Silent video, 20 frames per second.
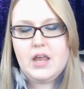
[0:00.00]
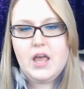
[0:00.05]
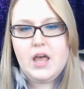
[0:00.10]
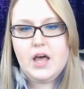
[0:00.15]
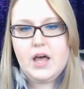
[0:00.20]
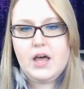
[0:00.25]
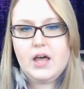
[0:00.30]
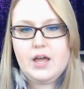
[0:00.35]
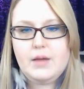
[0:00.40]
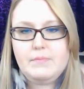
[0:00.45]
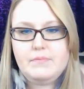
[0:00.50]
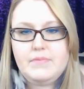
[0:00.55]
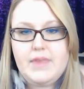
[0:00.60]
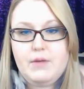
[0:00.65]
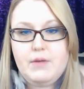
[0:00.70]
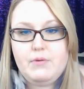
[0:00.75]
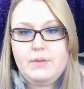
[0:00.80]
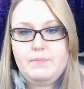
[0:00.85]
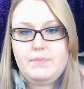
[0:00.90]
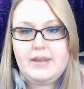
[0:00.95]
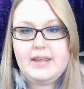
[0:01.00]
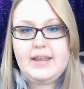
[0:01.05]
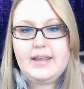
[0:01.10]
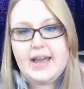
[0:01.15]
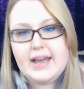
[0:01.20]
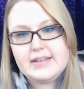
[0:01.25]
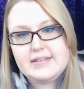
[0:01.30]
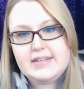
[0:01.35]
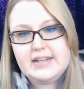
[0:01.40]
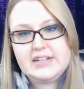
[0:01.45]
um, they would be
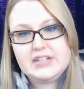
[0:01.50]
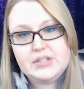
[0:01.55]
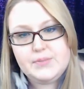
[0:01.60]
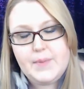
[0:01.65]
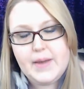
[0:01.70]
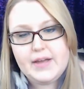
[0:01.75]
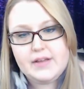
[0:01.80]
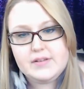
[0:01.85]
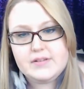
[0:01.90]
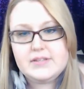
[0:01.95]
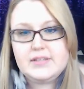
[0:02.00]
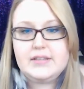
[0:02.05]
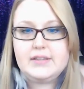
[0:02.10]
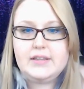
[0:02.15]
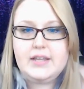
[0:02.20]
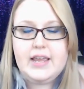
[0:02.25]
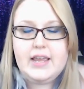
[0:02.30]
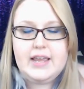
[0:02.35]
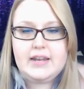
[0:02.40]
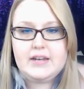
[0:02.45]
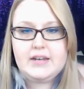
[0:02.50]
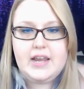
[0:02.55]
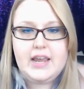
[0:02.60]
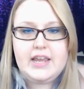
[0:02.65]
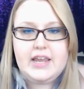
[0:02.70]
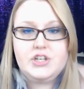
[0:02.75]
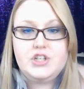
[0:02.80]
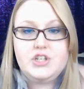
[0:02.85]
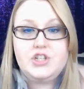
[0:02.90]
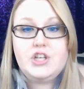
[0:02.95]
casting spells and, and,
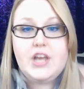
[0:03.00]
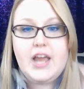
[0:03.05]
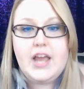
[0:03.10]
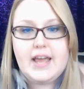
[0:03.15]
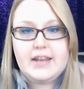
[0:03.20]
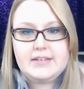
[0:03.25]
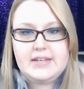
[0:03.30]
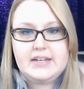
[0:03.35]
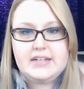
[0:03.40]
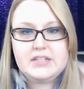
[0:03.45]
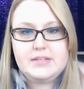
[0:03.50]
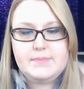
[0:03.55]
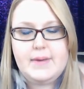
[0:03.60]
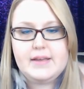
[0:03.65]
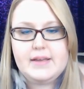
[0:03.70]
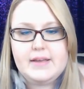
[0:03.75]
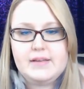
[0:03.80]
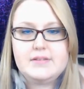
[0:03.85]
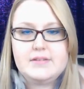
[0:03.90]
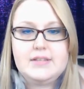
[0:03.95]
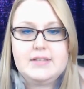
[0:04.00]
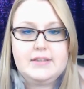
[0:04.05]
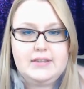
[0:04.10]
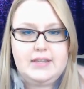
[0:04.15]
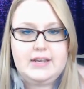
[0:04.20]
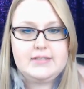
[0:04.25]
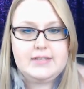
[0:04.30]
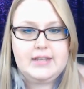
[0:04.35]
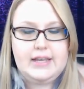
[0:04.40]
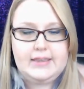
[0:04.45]
and chanting spells and things
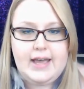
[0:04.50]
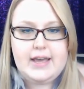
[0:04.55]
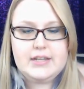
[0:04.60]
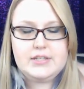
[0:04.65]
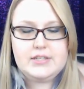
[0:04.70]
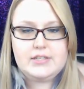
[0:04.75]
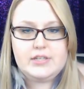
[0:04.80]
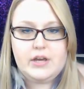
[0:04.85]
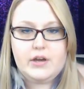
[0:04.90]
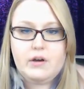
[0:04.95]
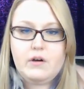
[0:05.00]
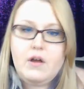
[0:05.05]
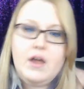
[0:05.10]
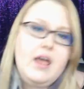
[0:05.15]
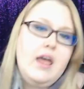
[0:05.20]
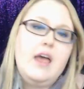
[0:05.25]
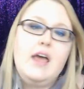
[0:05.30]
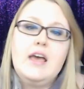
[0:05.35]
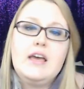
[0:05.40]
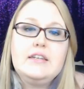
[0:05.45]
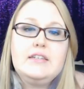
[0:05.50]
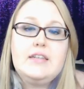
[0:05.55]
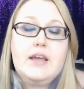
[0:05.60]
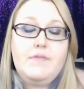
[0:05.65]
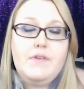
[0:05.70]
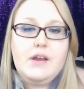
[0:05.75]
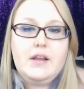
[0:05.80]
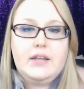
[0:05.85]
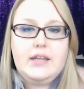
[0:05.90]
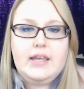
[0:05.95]
like that. So
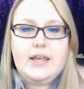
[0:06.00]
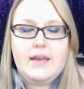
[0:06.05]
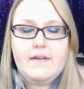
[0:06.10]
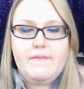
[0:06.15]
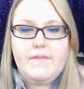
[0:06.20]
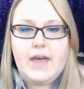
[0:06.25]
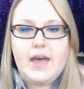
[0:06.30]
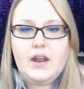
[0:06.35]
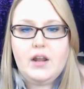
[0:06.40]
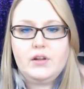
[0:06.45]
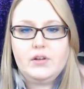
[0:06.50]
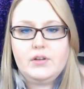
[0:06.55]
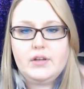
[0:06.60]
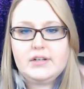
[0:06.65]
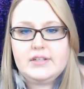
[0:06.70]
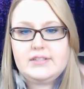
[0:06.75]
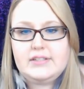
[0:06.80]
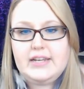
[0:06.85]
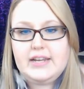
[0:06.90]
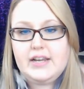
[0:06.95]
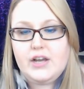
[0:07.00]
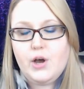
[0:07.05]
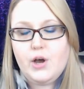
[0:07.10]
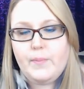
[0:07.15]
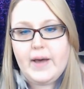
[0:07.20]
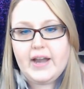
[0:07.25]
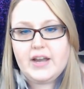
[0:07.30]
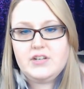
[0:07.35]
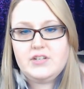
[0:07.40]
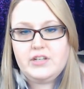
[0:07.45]
definitely give that a look. See, go
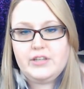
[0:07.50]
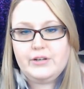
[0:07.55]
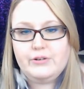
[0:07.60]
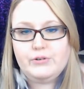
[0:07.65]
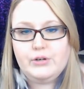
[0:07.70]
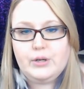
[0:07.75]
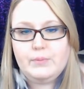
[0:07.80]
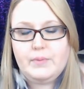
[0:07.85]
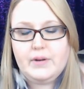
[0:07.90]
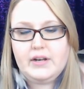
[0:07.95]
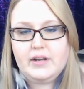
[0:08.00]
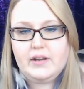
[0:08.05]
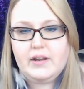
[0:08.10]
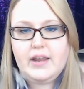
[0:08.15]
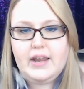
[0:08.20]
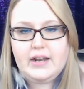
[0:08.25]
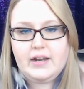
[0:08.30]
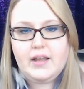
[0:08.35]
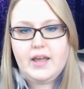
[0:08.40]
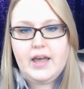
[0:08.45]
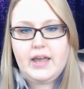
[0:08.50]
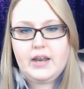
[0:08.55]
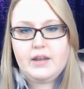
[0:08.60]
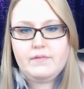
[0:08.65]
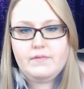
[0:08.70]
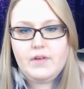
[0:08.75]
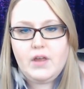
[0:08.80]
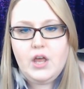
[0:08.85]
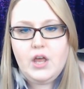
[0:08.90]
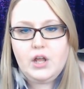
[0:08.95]
back into the group and, and kind of
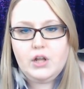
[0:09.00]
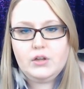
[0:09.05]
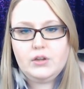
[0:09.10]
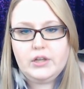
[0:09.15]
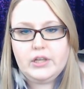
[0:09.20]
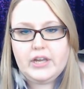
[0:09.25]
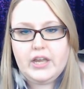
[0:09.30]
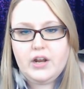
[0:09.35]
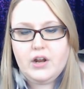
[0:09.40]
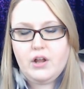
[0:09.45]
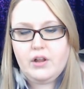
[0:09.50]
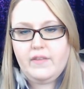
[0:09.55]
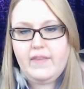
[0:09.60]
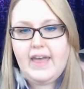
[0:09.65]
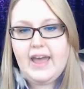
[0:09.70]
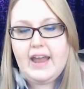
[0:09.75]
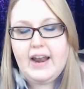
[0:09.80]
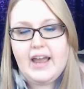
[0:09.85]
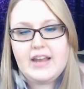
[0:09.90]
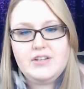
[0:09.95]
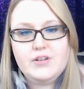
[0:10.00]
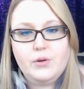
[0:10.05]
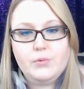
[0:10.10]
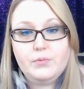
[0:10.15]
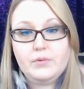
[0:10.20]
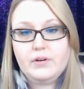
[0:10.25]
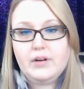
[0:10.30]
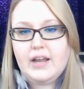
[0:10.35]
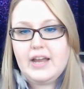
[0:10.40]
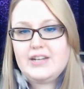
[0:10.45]
look at all that. I don't
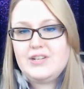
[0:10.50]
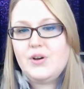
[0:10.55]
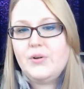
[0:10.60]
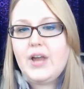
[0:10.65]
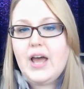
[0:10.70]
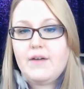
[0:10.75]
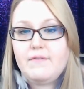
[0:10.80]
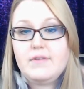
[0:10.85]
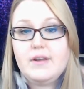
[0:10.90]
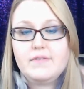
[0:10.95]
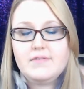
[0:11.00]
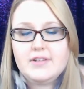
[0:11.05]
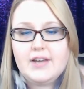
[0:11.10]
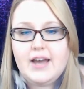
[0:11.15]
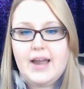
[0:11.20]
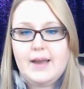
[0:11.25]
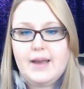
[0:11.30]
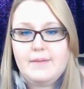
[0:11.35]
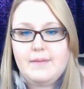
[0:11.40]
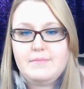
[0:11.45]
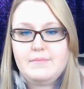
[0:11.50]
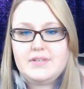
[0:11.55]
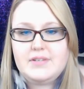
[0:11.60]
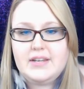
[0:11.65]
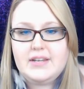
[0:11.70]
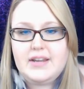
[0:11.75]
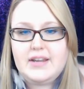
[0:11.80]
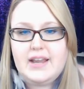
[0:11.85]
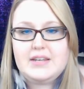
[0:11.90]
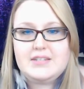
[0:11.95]
I don't have enough time today
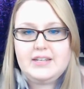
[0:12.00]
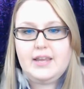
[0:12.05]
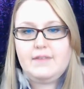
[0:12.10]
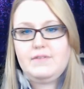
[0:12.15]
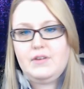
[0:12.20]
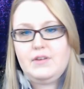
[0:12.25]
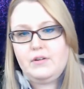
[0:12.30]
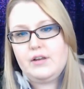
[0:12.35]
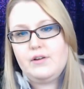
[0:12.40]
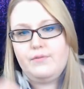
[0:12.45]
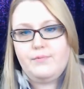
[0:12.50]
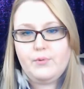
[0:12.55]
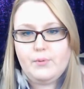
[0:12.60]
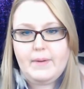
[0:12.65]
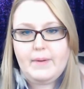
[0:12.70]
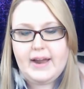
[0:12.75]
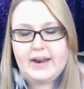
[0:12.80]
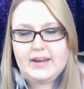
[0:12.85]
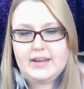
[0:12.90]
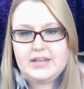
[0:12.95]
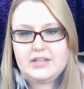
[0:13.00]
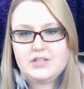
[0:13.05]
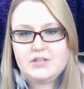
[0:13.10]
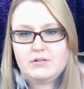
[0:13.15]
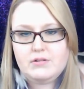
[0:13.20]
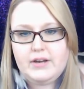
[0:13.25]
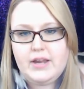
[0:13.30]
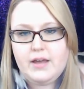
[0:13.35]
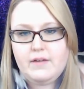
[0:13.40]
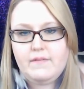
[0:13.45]
to give you like a full back
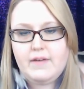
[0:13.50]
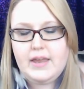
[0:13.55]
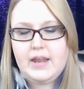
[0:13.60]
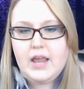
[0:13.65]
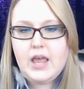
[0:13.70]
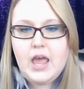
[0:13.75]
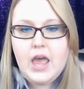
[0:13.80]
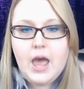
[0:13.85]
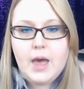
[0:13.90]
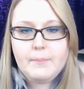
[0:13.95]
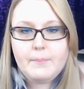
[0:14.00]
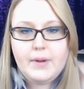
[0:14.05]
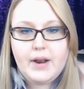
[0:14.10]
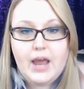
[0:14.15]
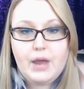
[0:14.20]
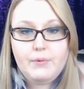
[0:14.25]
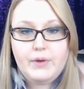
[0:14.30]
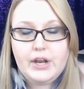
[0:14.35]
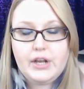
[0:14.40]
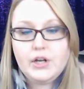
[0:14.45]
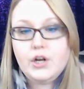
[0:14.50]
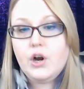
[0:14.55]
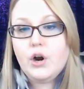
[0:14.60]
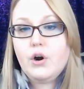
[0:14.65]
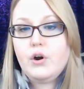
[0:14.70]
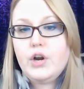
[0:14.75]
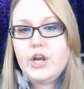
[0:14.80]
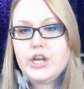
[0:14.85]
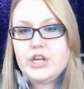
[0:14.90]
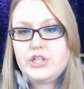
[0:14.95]
history of it, but I would
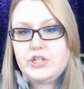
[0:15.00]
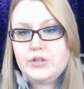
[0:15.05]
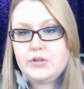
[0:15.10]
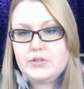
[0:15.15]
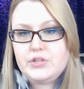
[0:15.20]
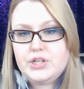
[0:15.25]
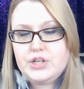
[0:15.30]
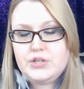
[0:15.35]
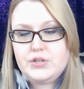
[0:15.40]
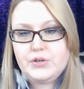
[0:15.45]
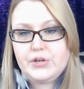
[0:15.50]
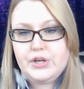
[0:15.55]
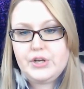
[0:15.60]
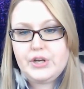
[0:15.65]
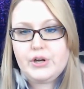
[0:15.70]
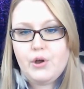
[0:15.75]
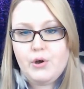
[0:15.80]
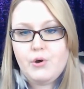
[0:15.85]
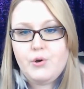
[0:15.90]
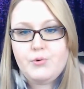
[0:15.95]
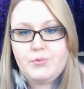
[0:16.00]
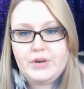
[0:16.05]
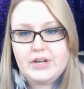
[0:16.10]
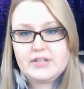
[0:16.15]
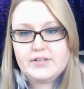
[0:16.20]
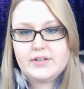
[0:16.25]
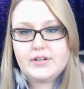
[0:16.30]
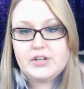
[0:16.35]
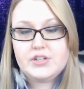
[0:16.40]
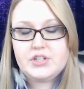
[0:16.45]
encourage you to do your own
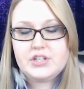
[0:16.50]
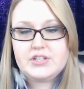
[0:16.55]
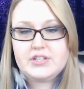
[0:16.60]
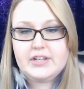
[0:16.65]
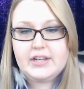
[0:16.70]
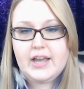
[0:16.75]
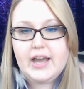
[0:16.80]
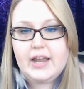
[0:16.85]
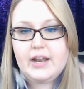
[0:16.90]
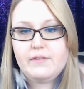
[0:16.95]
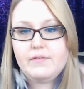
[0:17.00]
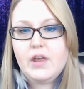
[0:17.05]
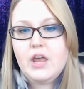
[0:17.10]
research and to kind of